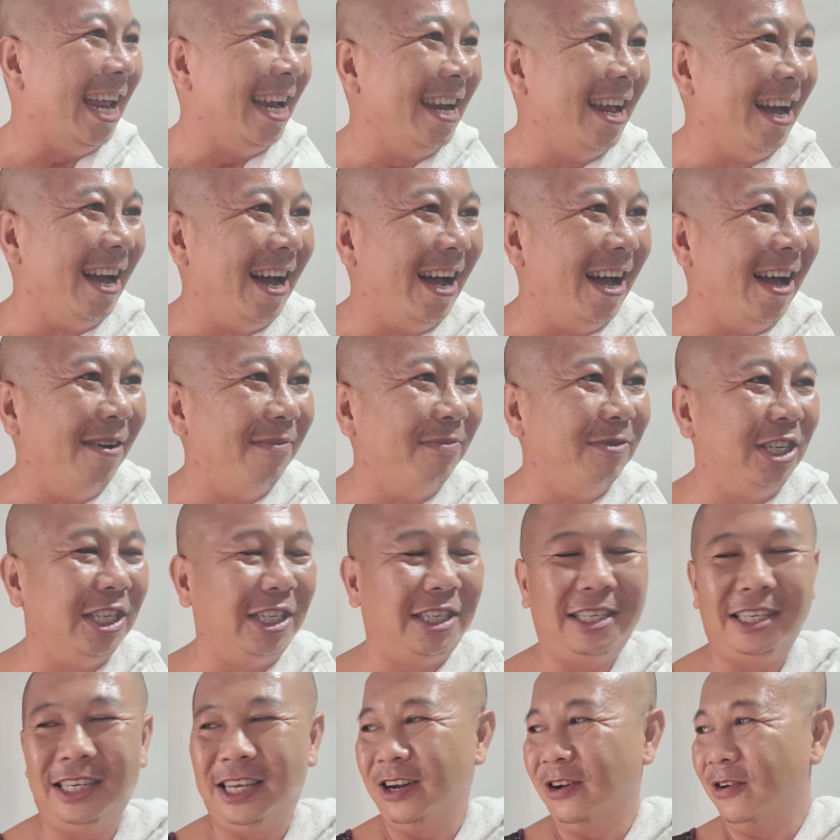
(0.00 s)
and um,
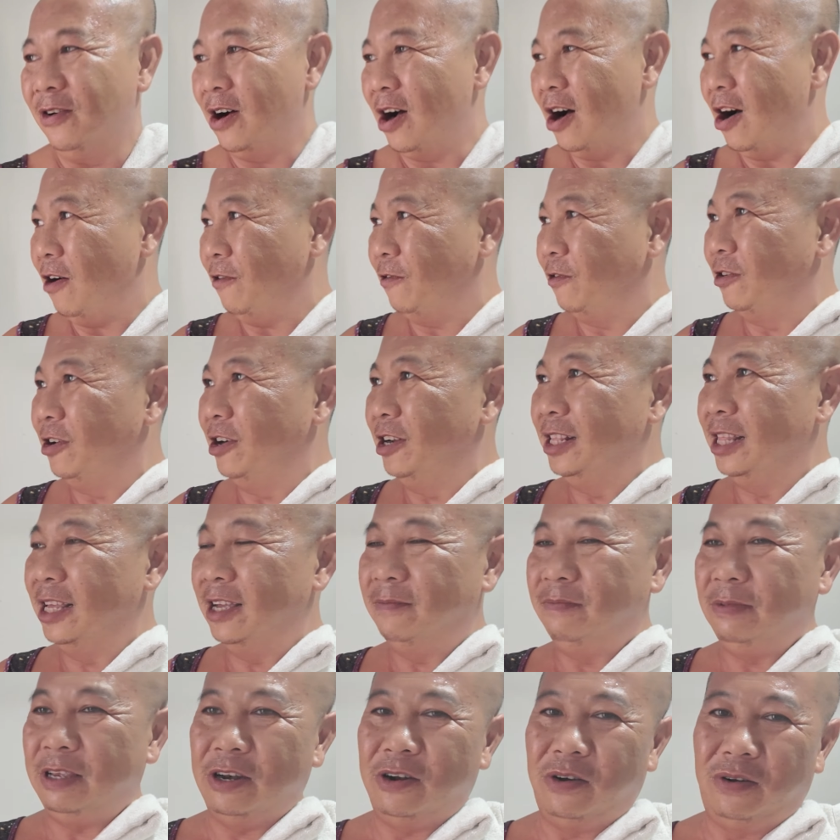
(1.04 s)
just you know offering
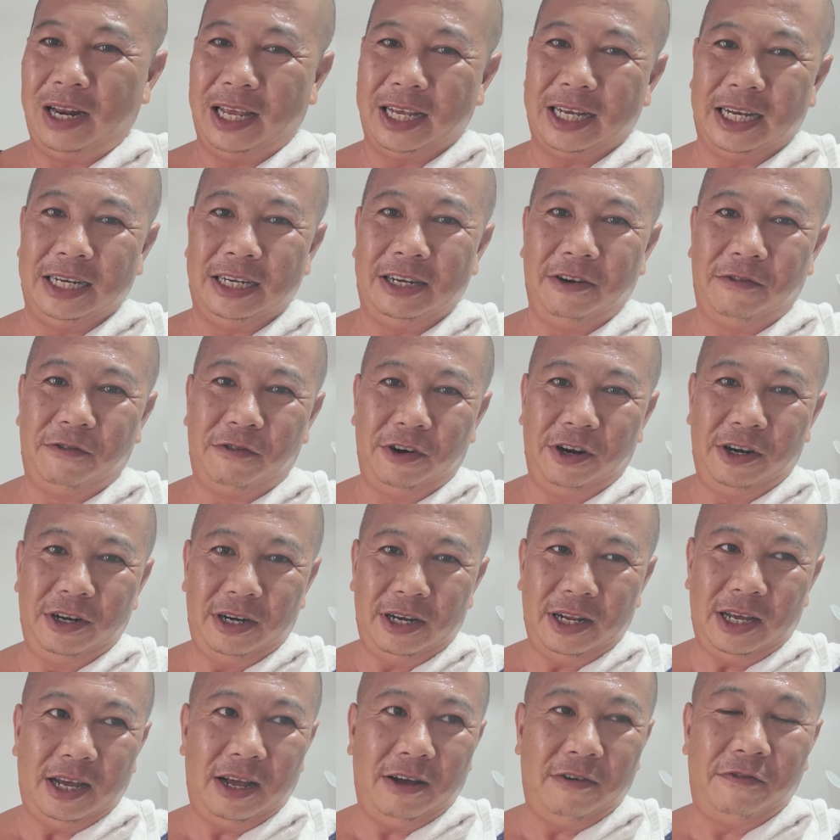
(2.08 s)
them you know like a
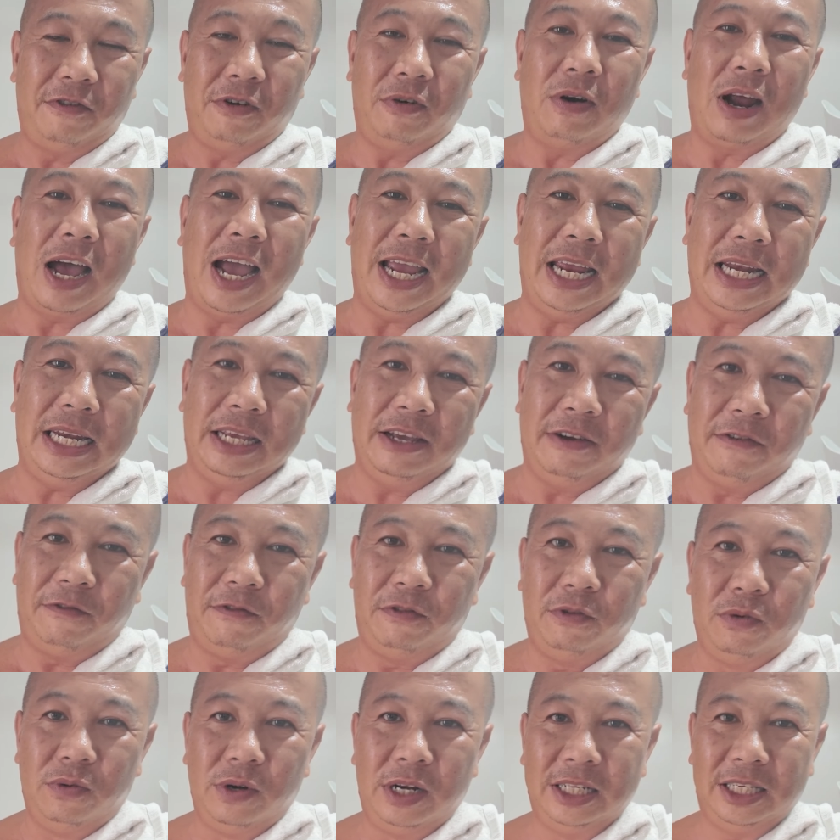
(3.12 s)
different uh, variety
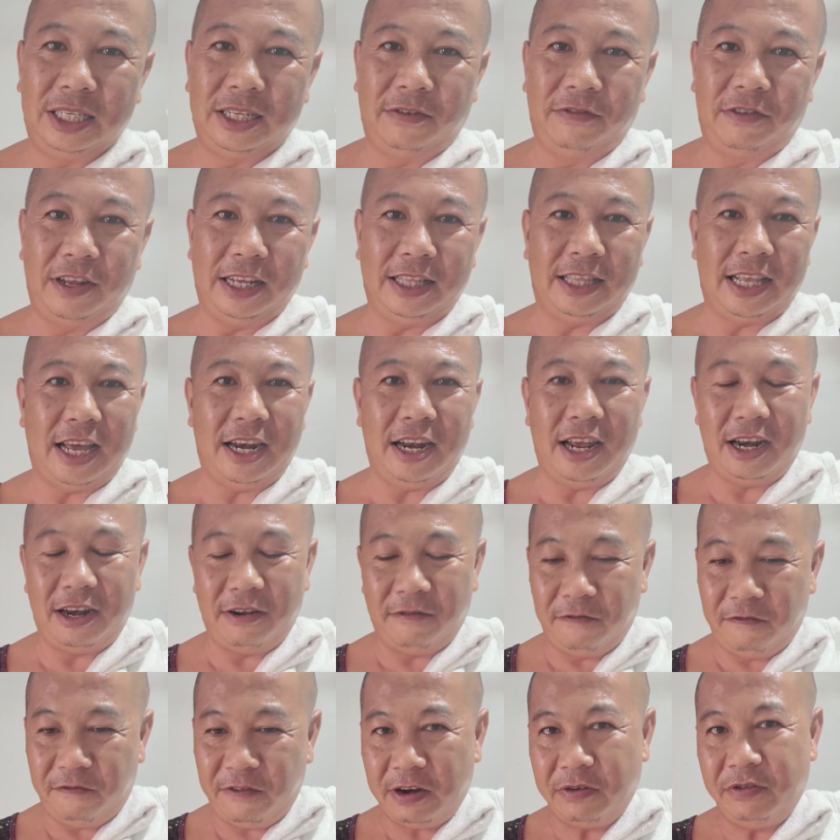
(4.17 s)
of food and stuff like that at
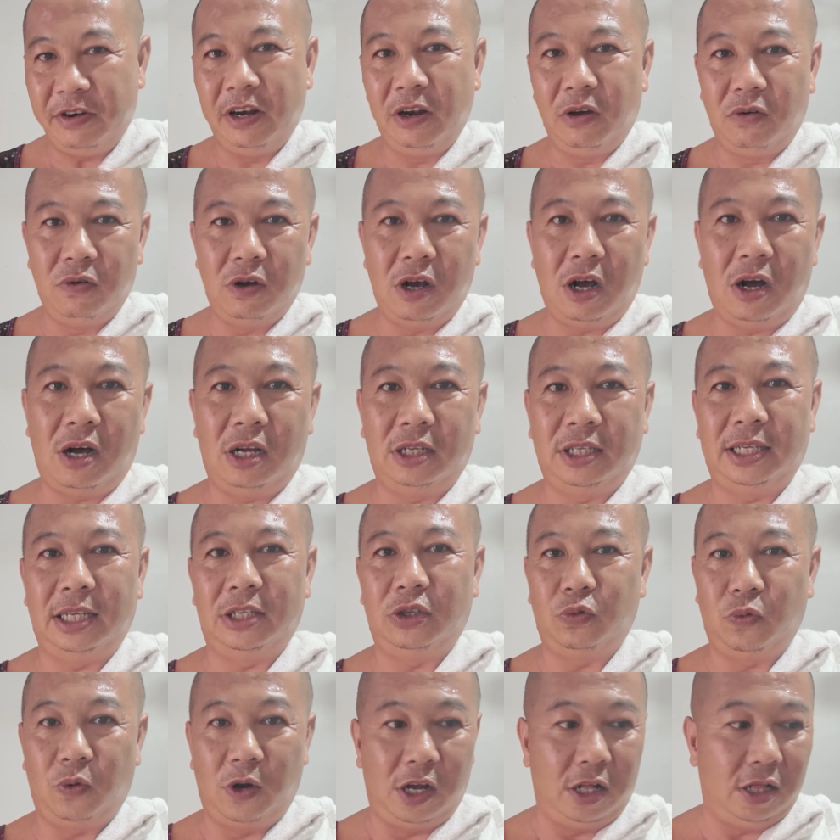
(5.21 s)
a very low cost
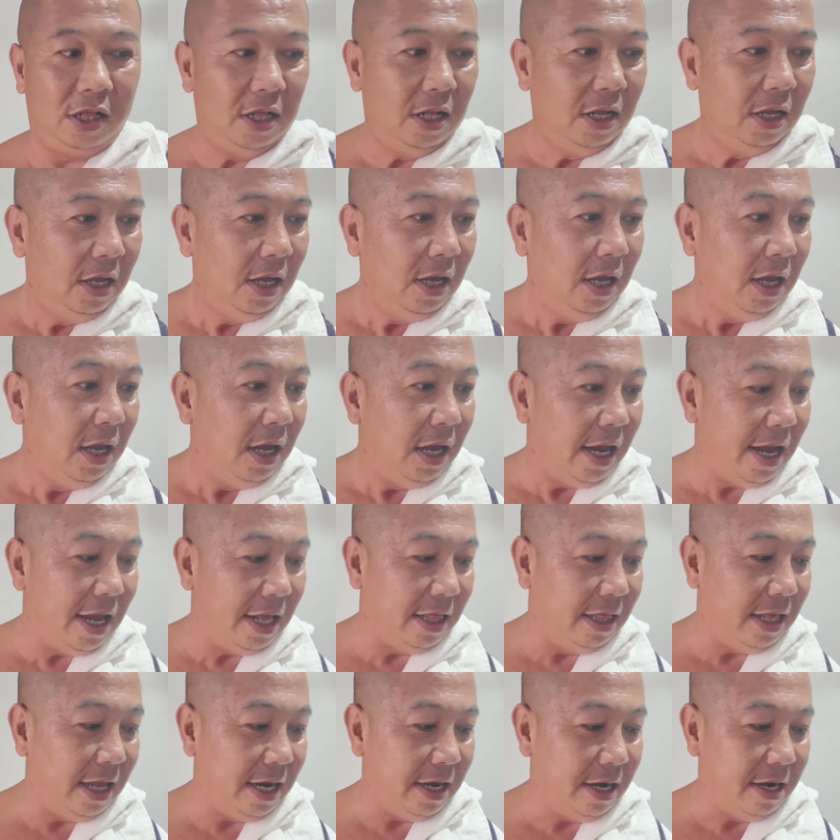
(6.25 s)
as well
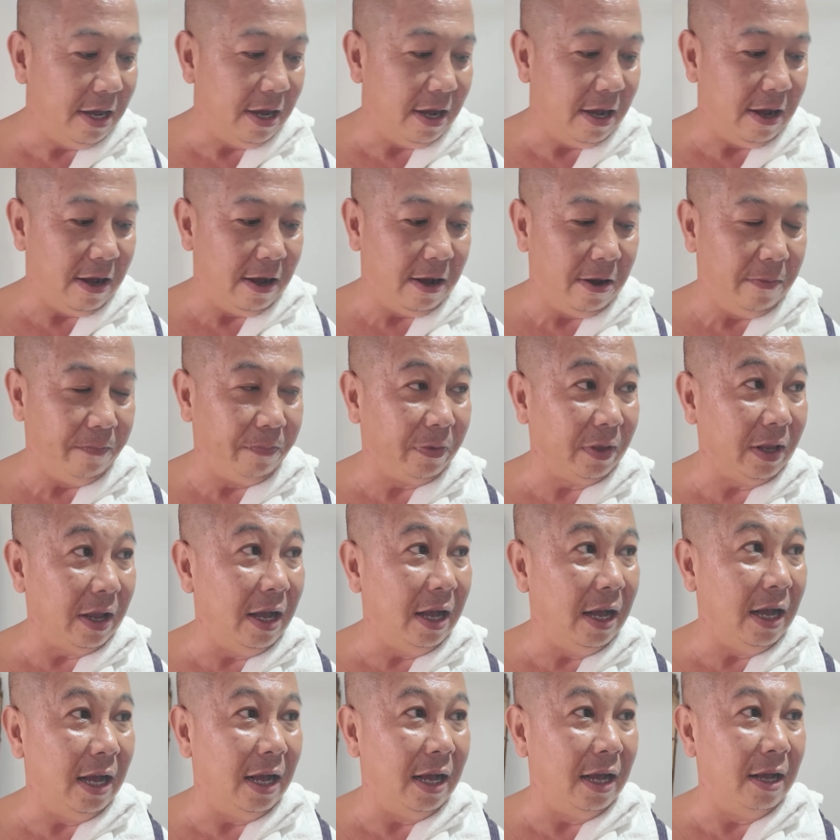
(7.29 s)
and then um,
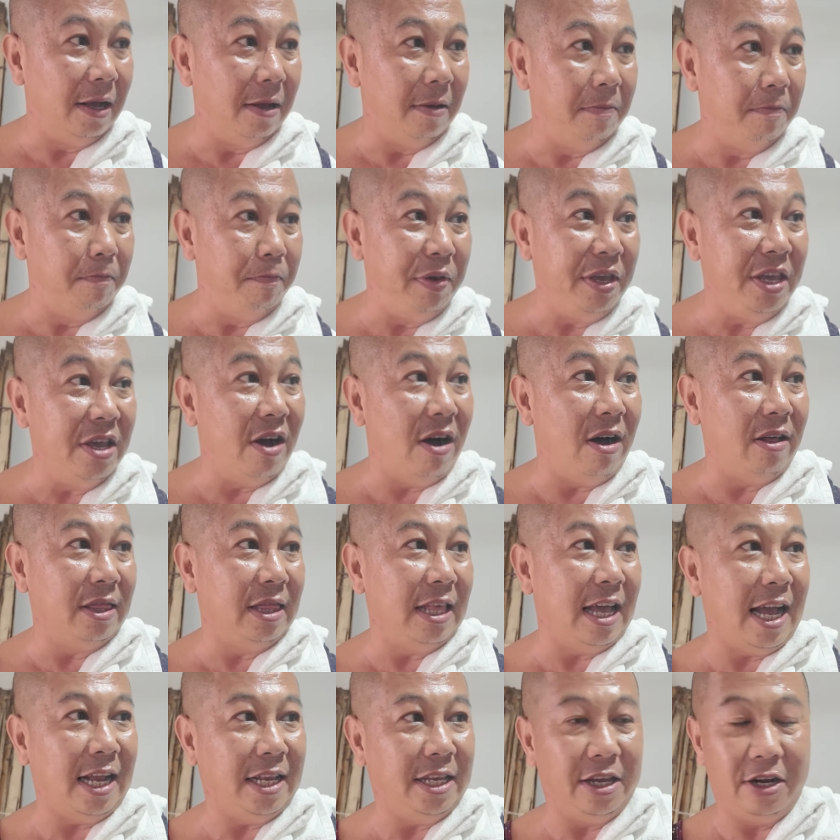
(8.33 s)
uh,
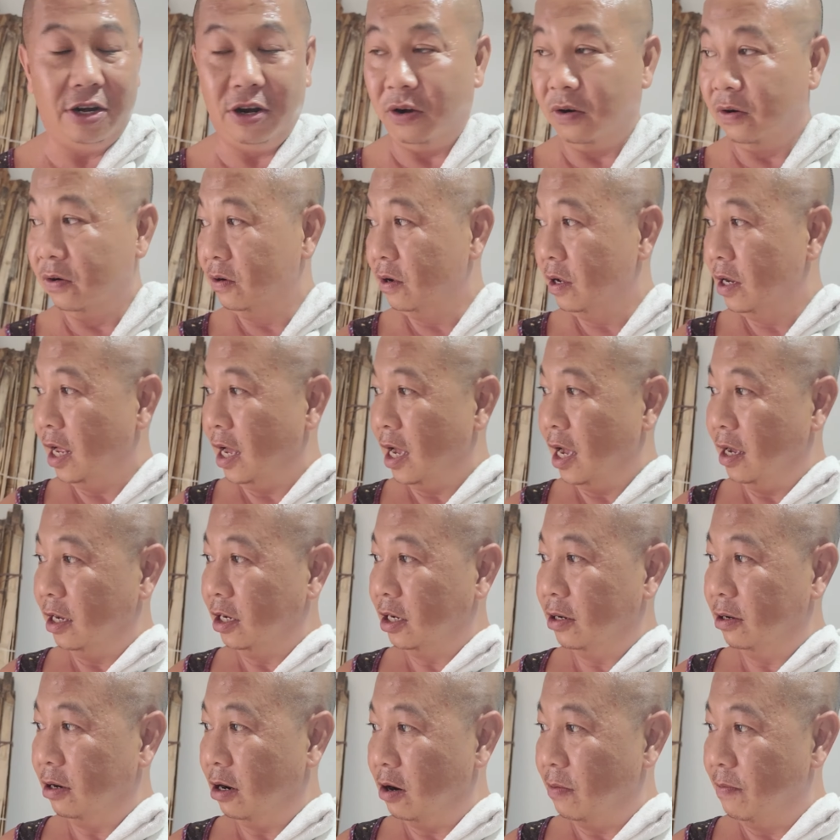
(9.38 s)
beyond that, you know, uh,
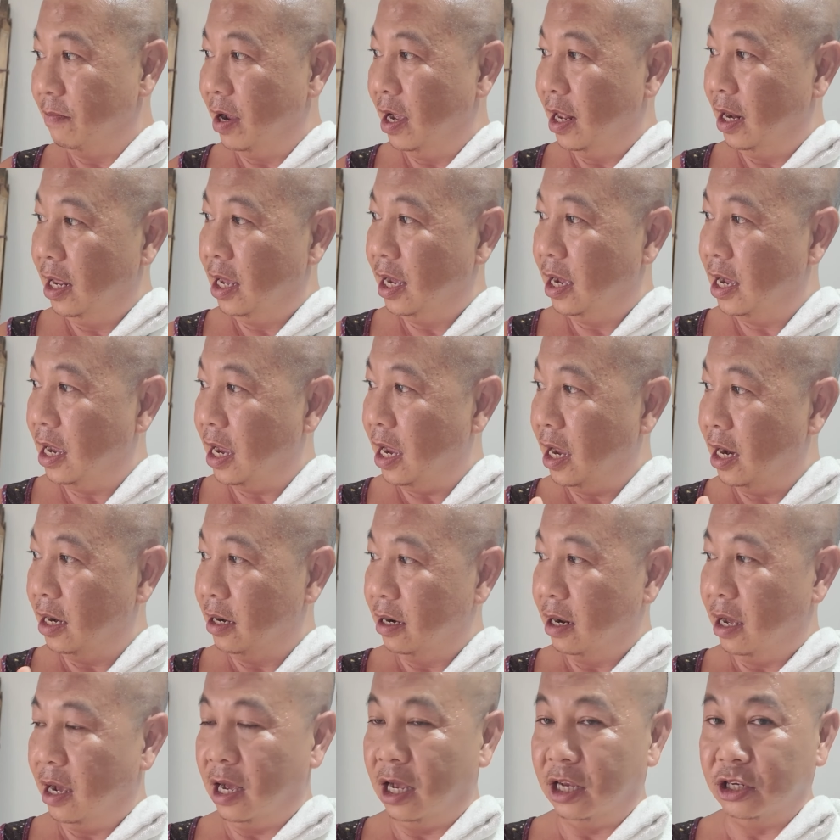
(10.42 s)
Carmela
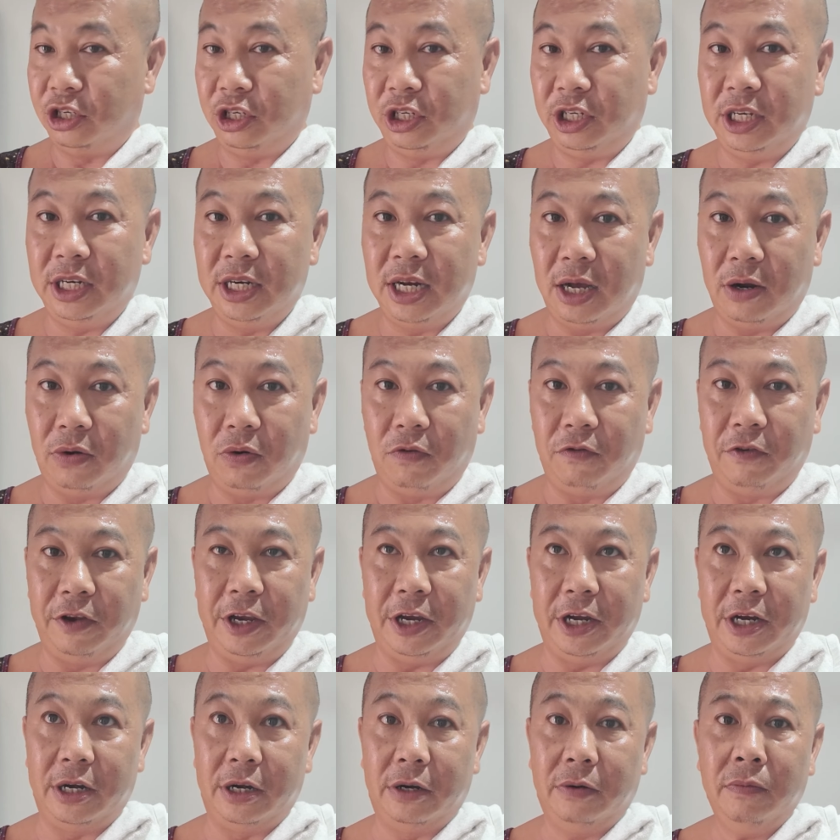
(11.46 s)
and uh, Sheena over
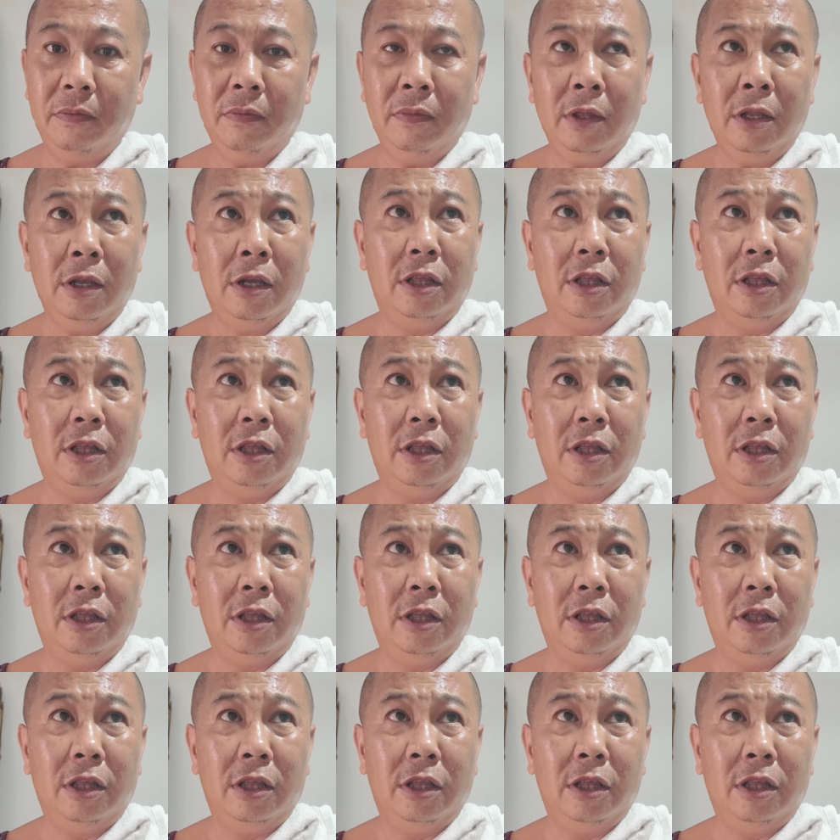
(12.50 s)
here,